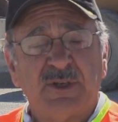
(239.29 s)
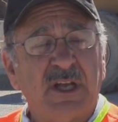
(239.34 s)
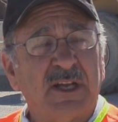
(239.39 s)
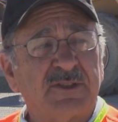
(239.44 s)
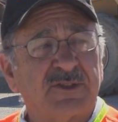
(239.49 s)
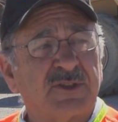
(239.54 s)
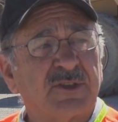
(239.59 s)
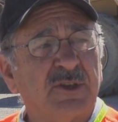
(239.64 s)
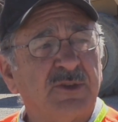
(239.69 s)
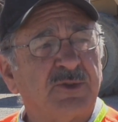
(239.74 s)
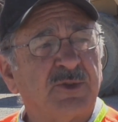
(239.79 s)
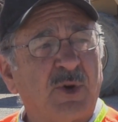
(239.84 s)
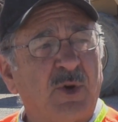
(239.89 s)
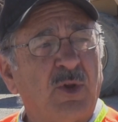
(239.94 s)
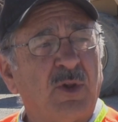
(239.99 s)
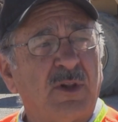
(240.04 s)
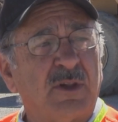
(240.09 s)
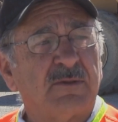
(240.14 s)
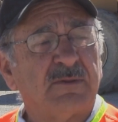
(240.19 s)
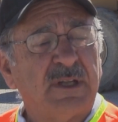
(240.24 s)
dust
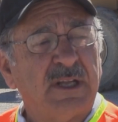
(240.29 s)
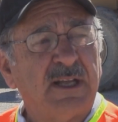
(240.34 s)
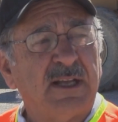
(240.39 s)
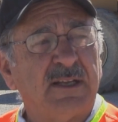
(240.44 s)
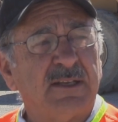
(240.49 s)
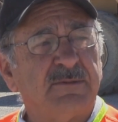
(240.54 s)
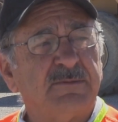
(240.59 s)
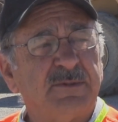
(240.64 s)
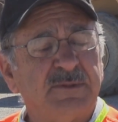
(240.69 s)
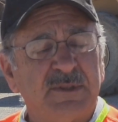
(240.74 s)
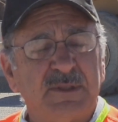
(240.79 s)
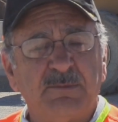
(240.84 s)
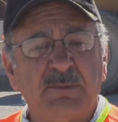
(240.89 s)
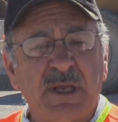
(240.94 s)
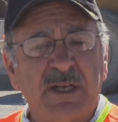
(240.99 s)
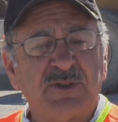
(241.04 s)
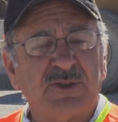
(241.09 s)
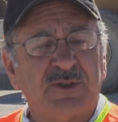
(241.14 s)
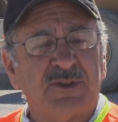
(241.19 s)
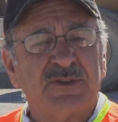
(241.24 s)
control
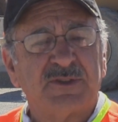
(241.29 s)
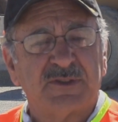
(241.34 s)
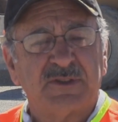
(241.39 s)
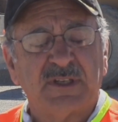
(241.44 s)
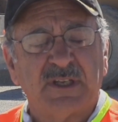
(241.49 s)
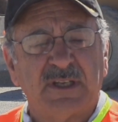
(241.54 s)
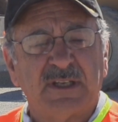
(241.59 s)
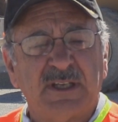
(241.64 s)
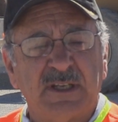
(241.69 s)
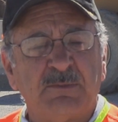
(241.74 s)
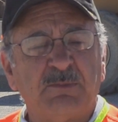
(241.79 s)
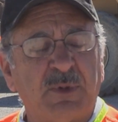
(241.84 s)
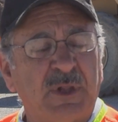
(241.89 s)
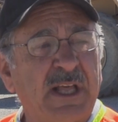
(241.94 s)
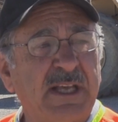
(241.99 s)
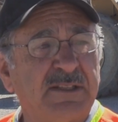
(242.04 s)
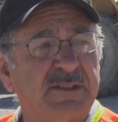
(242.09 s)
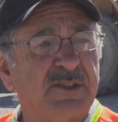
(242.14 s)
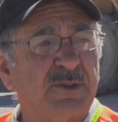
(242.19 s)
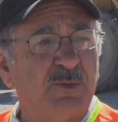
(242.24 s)
measures in
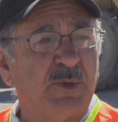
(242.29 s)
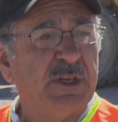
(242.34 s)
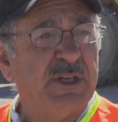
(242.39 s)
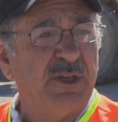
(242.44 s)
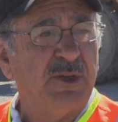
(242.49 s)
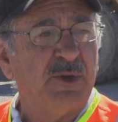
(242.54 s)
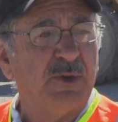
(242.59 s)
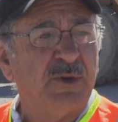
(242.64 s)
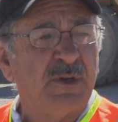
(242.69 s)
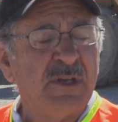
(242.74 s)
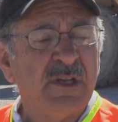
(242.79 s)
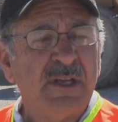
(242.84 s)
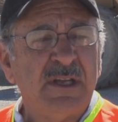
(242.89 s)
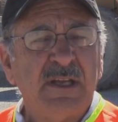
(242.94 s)
place, and we do.